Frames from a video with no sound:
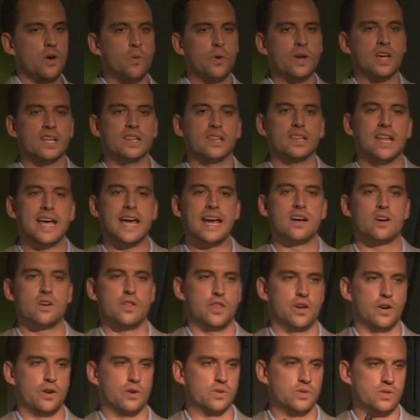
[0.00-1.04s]
We can layer
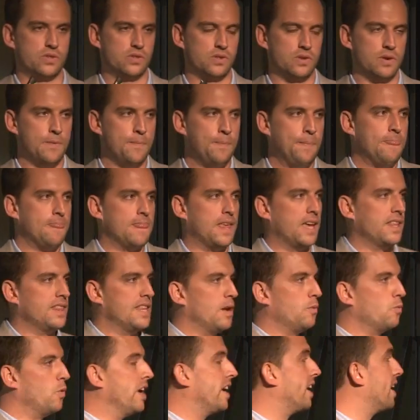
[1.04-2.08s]
those, and
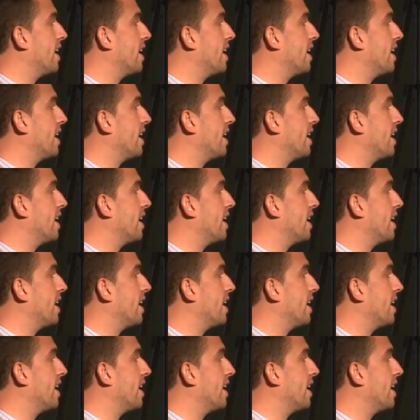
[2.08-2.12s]
then we